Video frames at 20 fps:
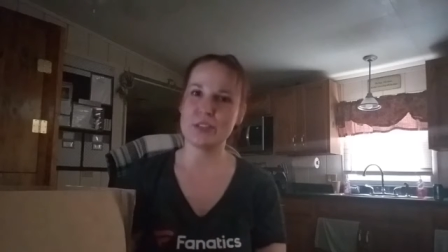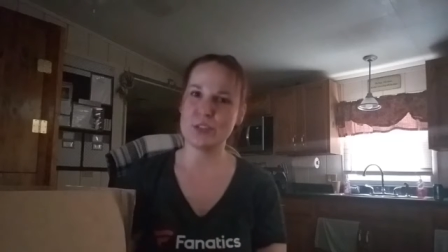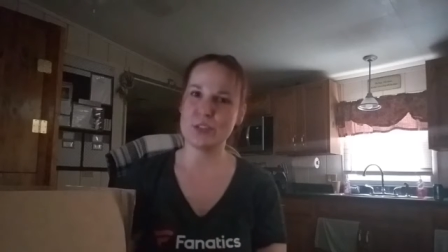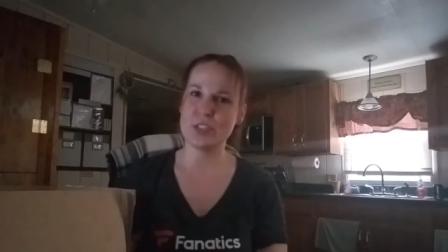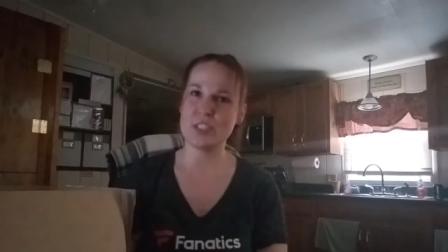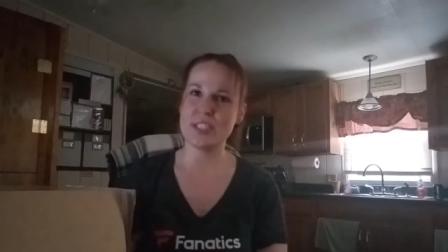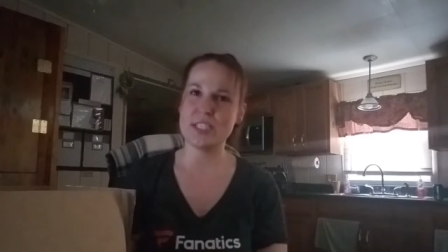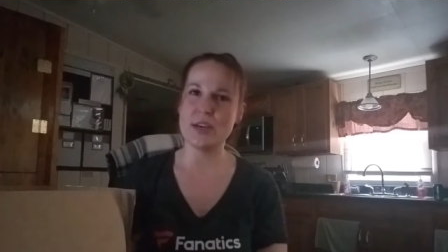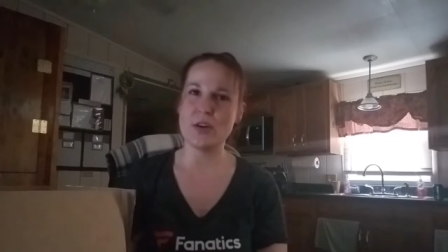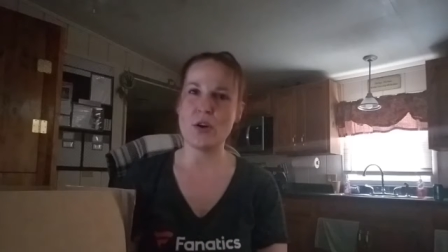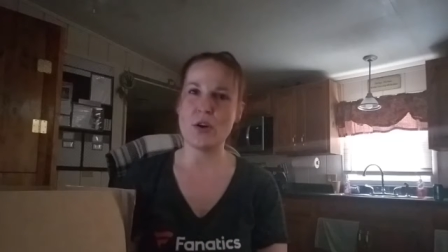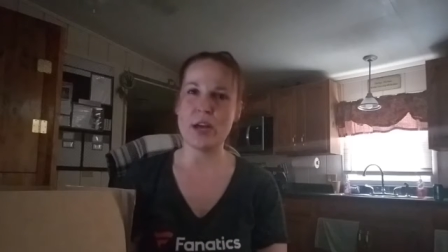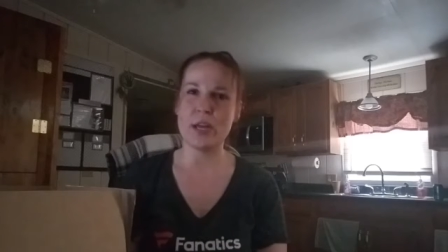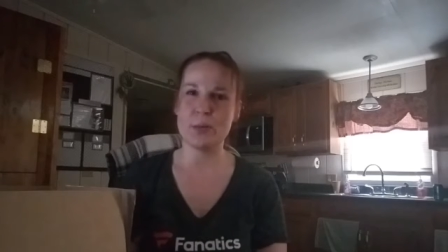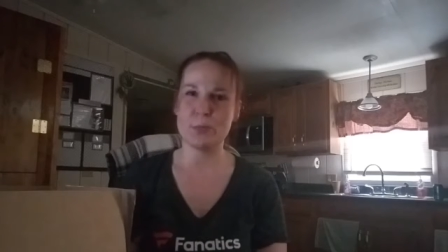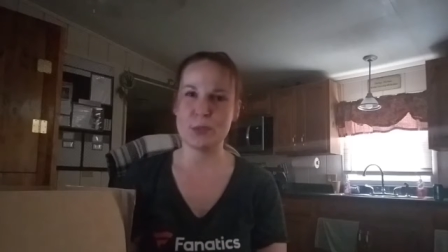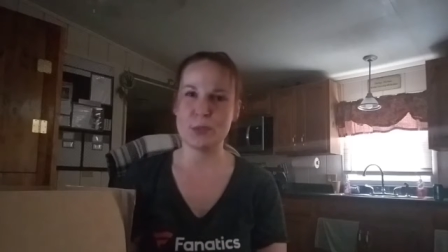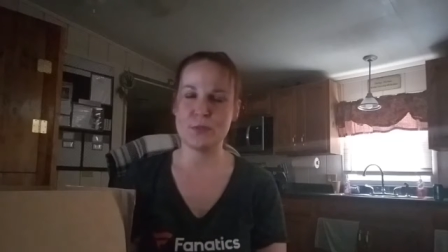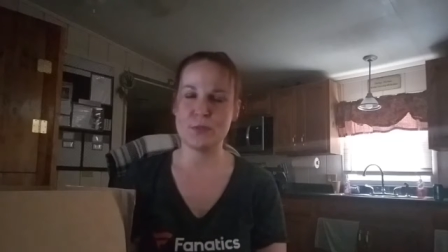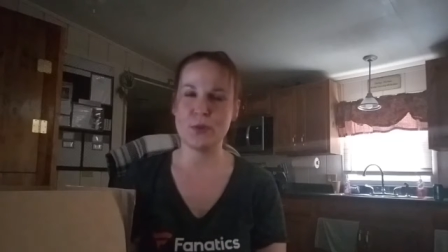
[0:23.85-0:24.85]
do the sale
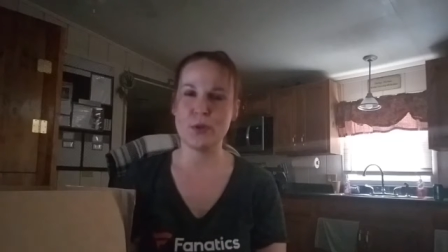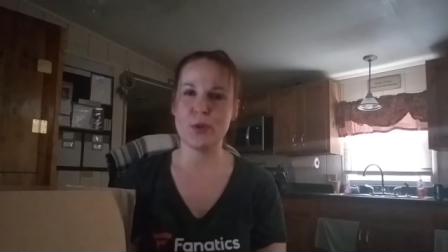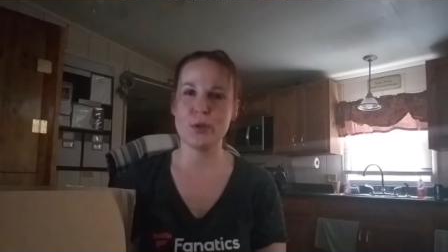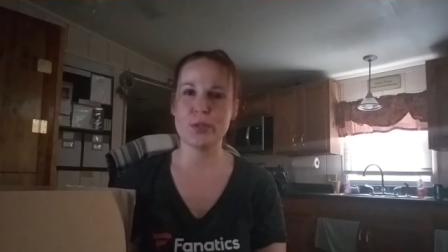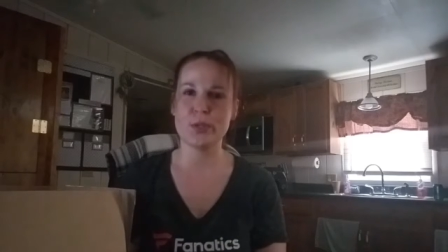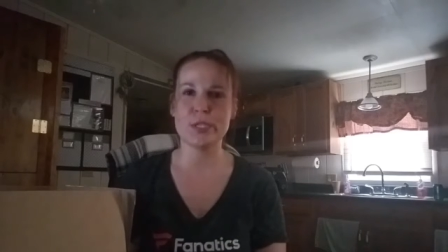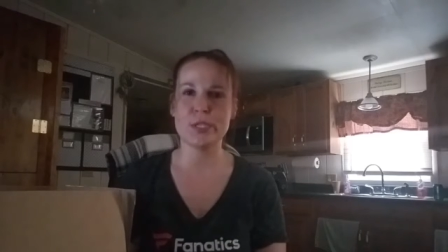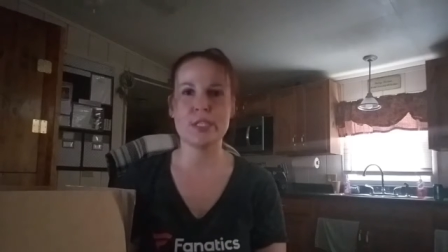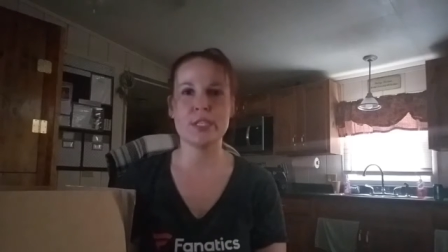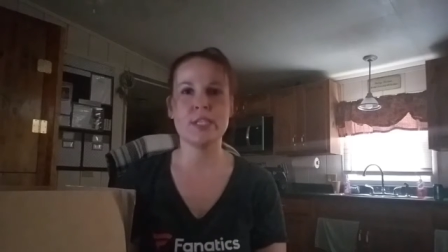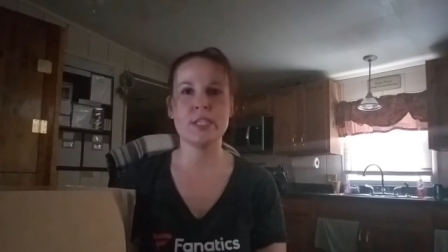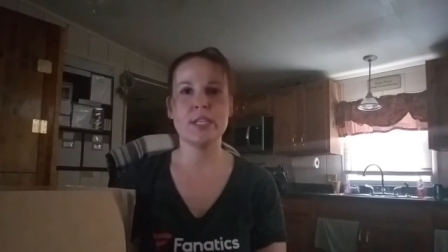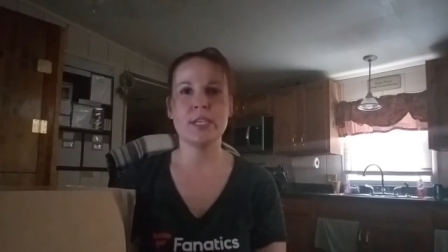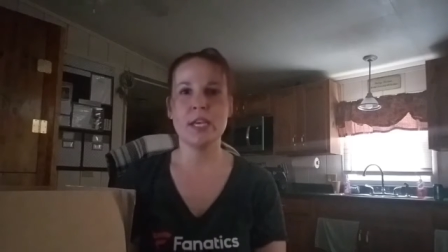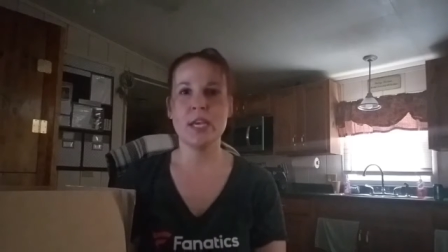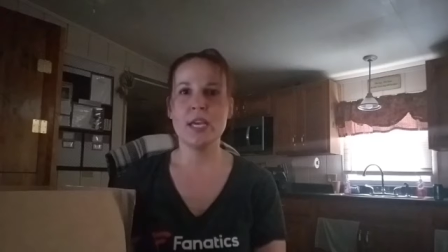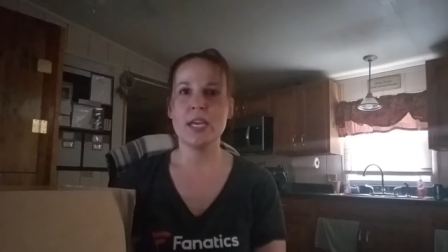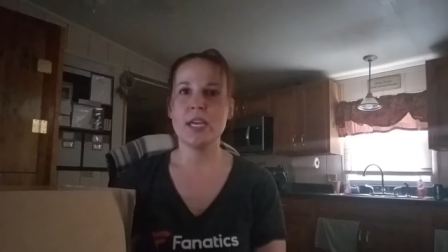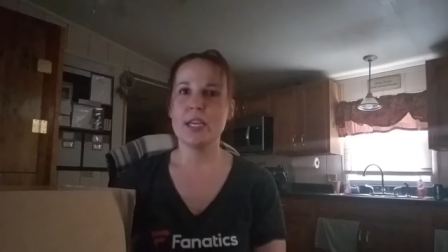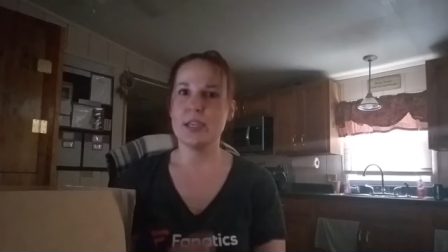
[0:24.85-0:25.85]
items first.
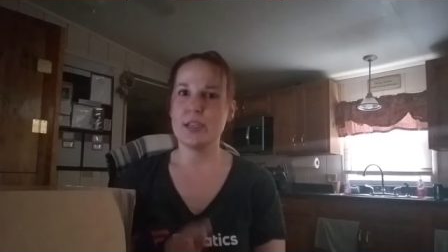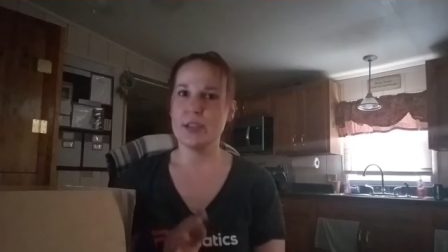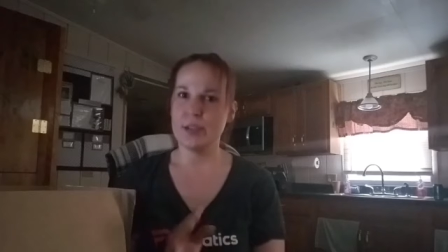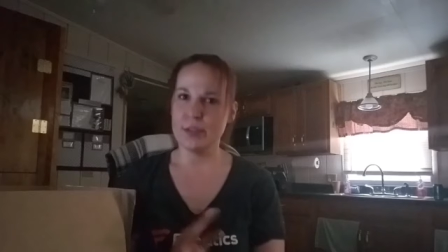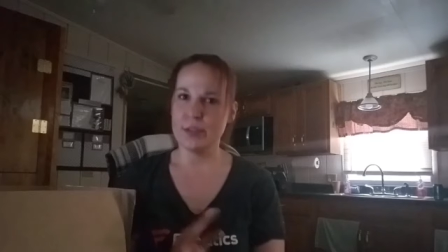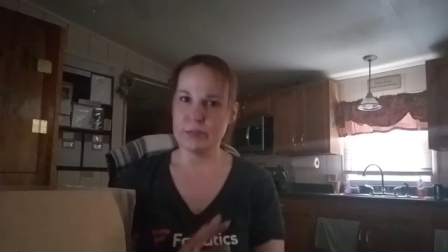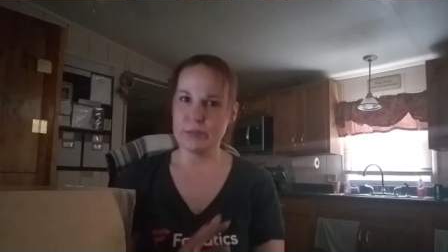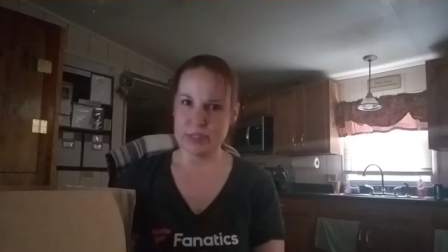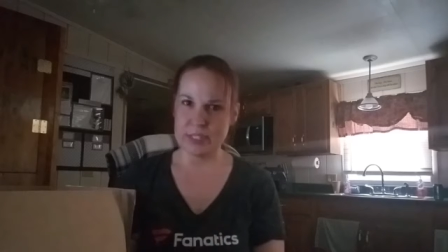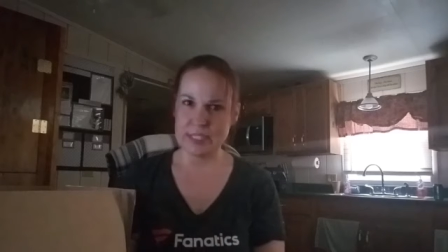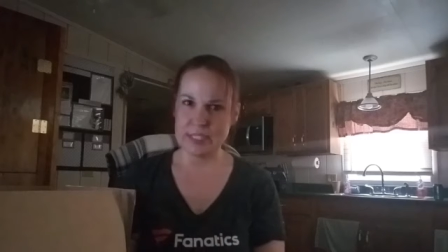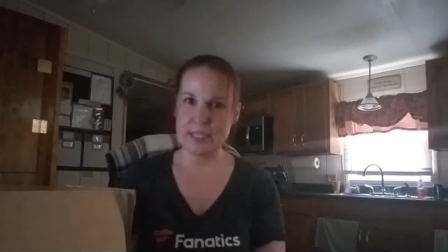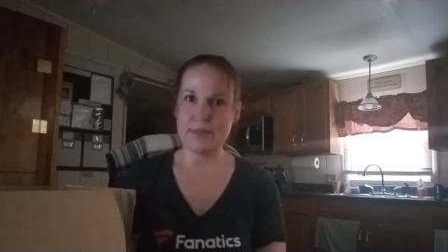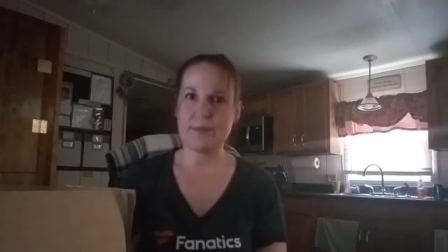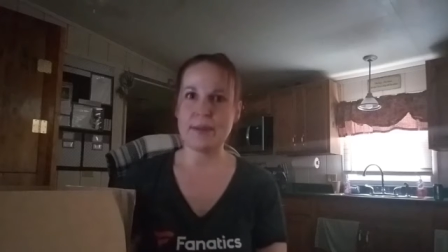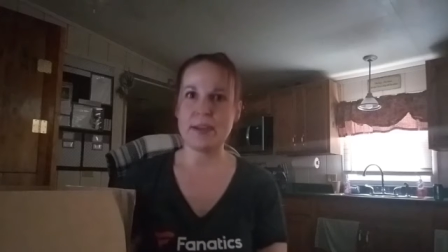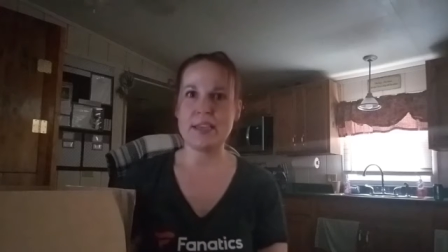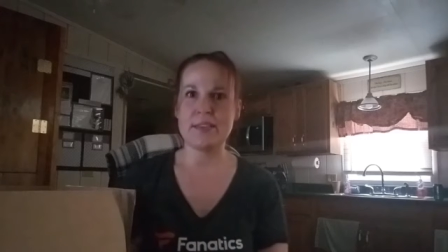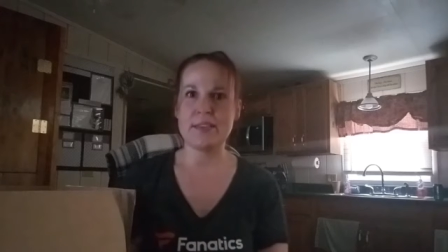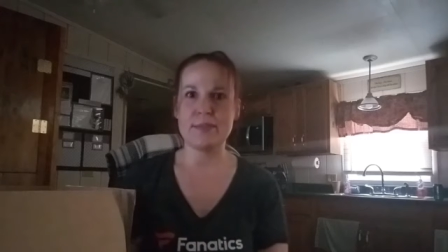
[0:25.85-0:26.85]
You know, see
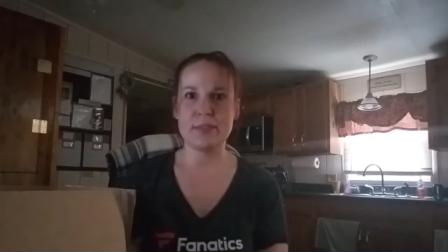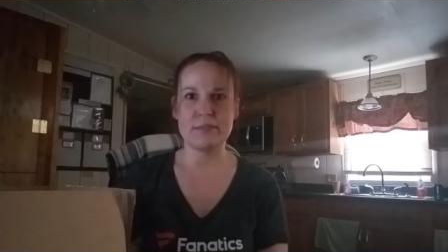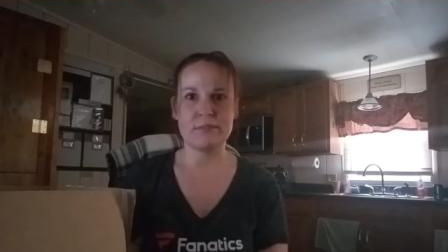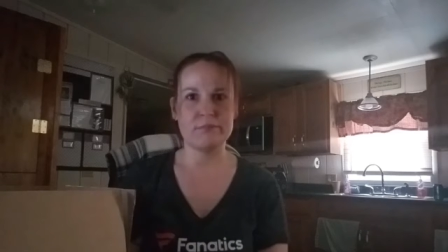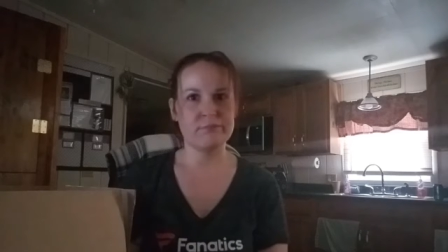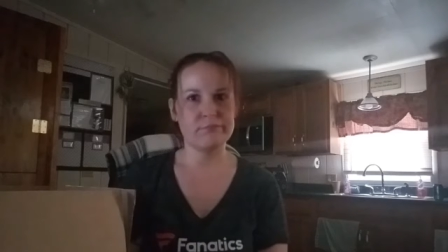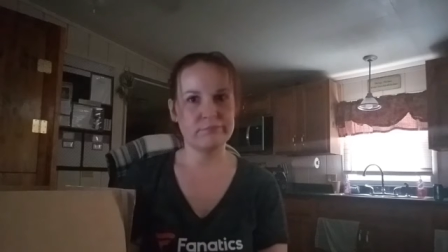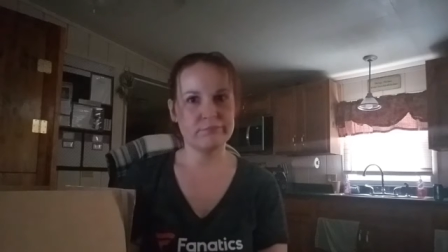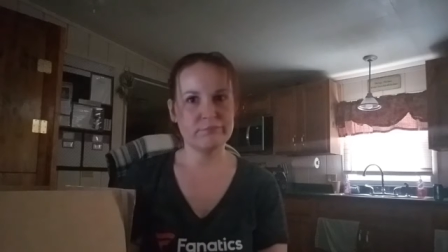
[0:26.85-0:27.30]
if I even